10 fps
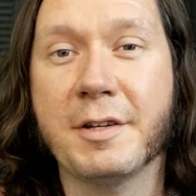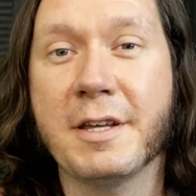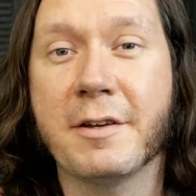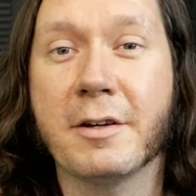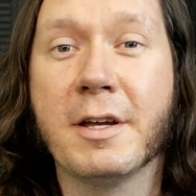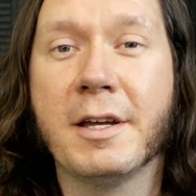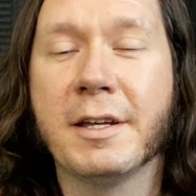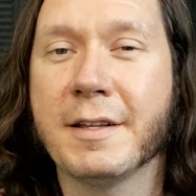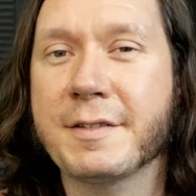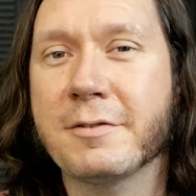either.
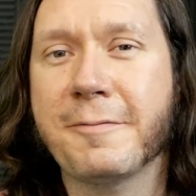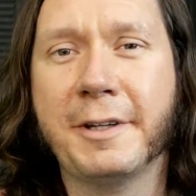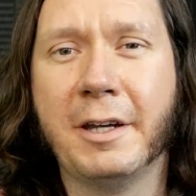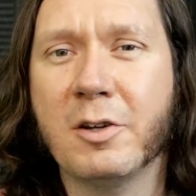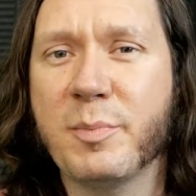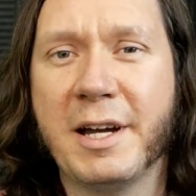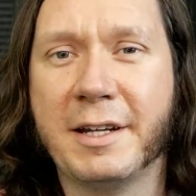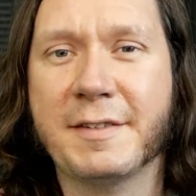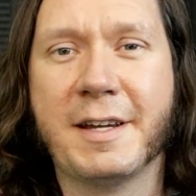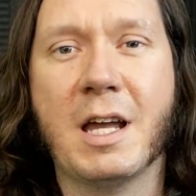And so if I could go back
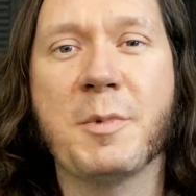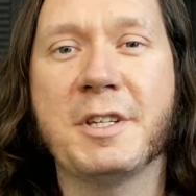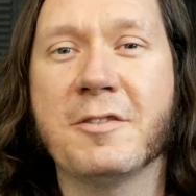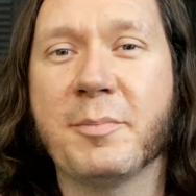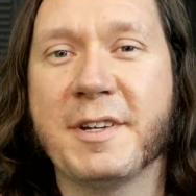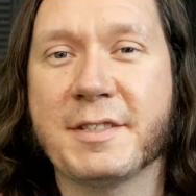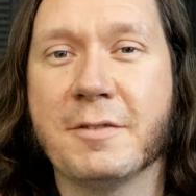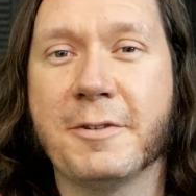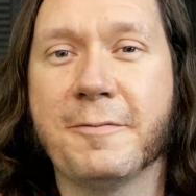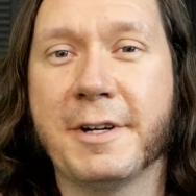in time and give
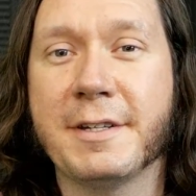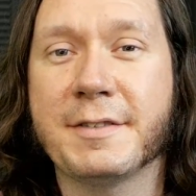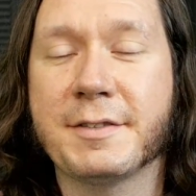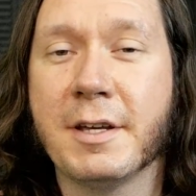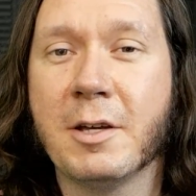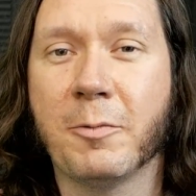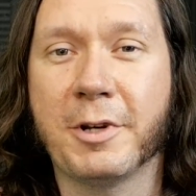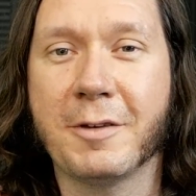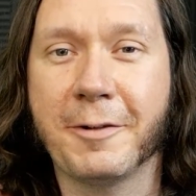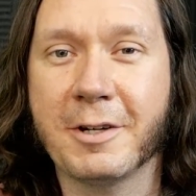myself advice when
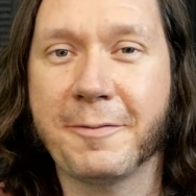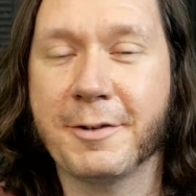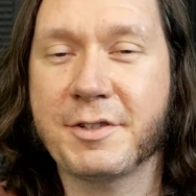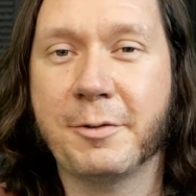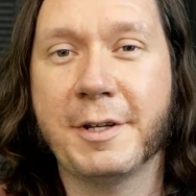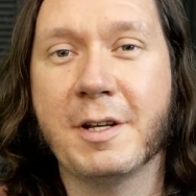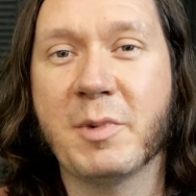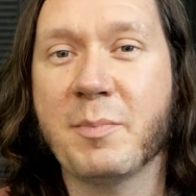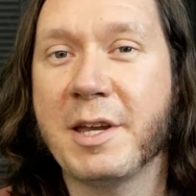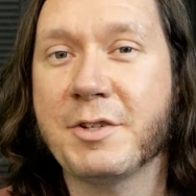I very first created
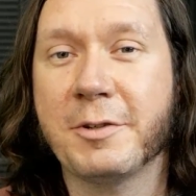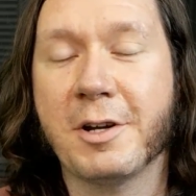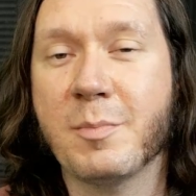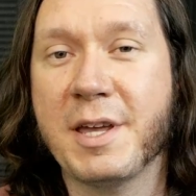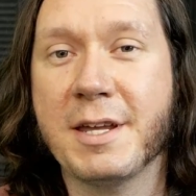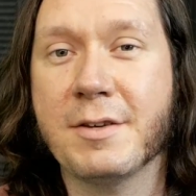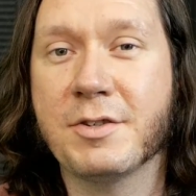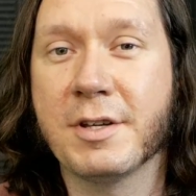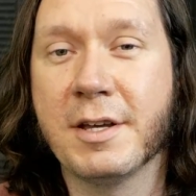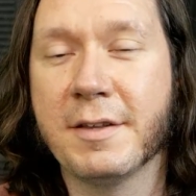my Patreon
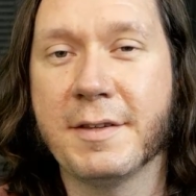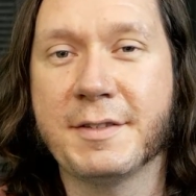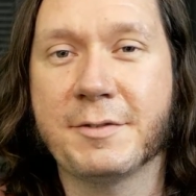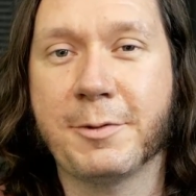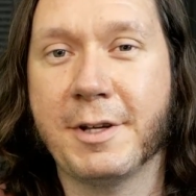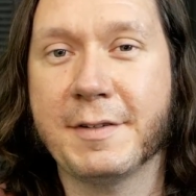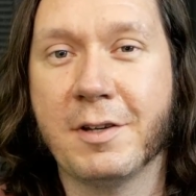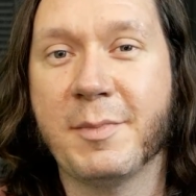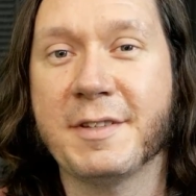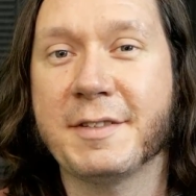page, this is what I'd tell
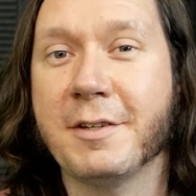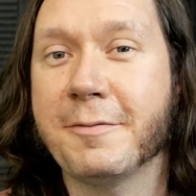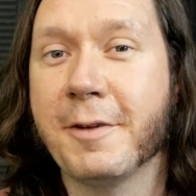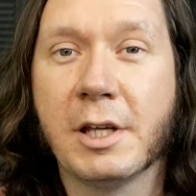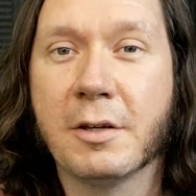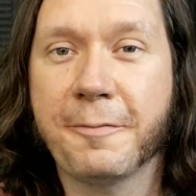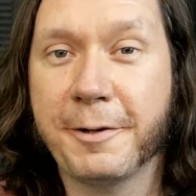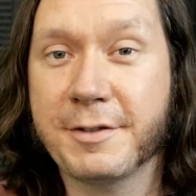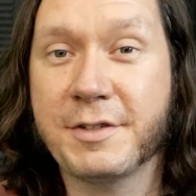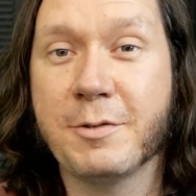myself.
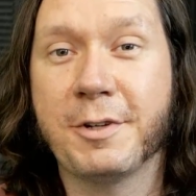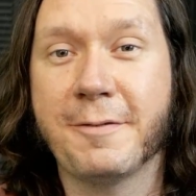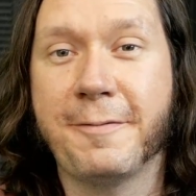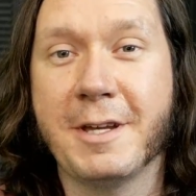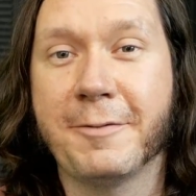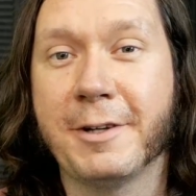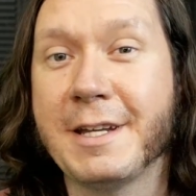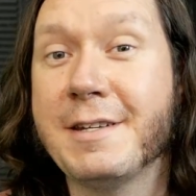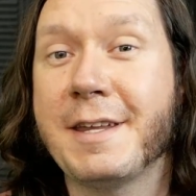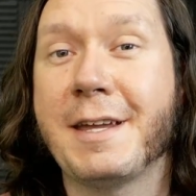First, you want to favor
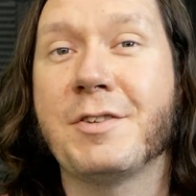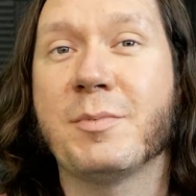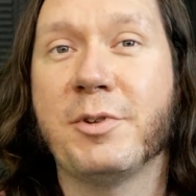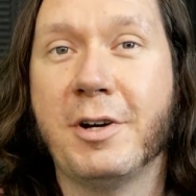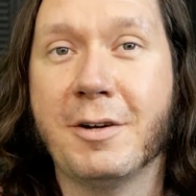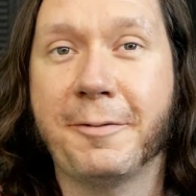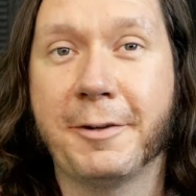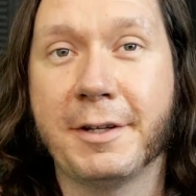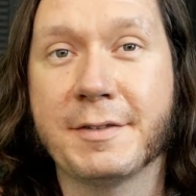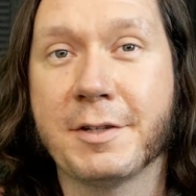intangible
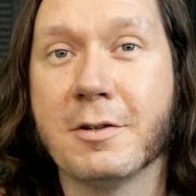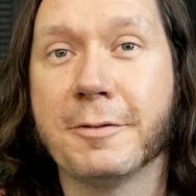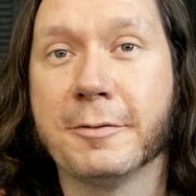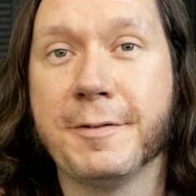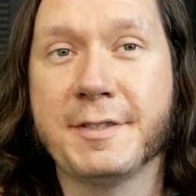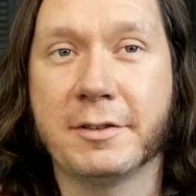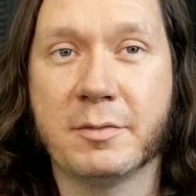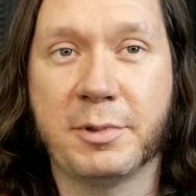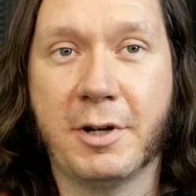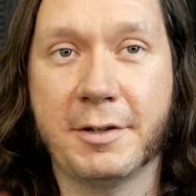offerings over physical
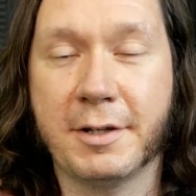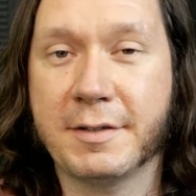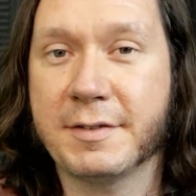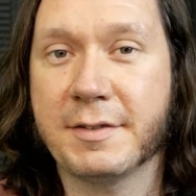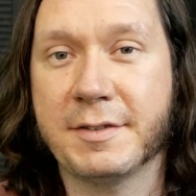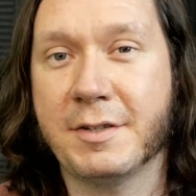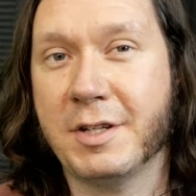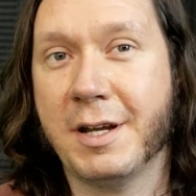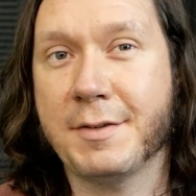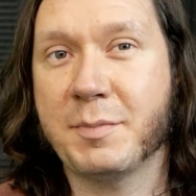products, such
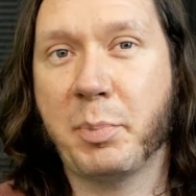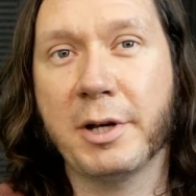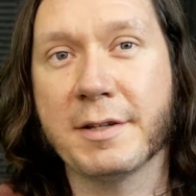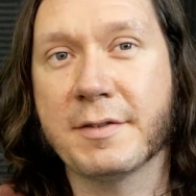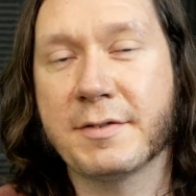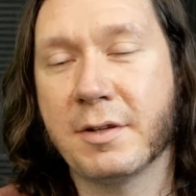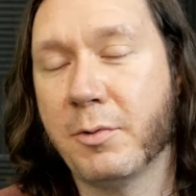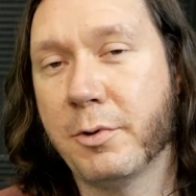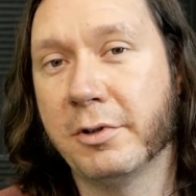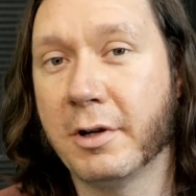as prints,
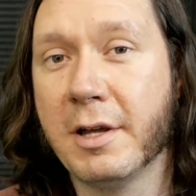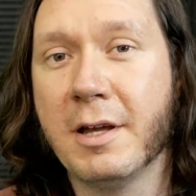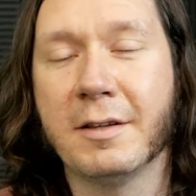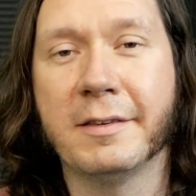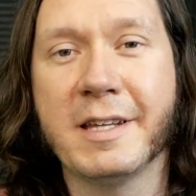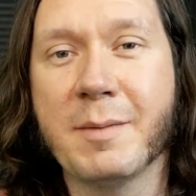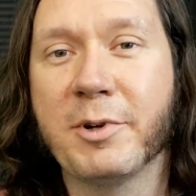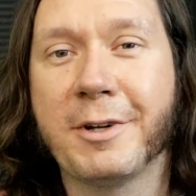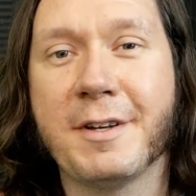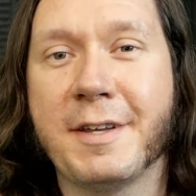or
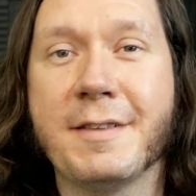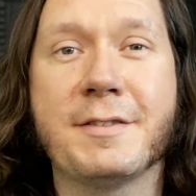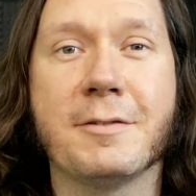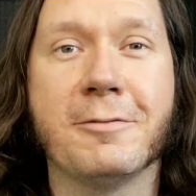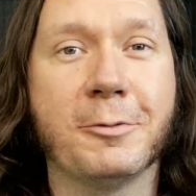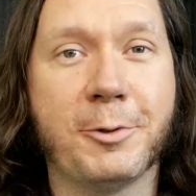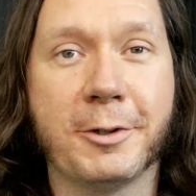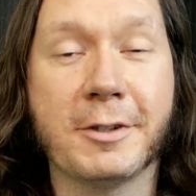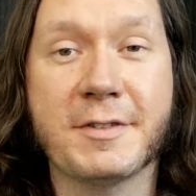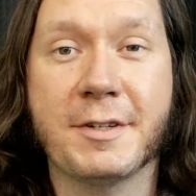labor-intensive
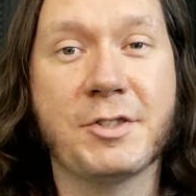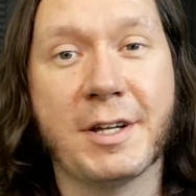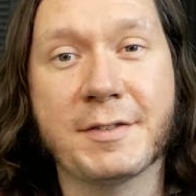rewards, such as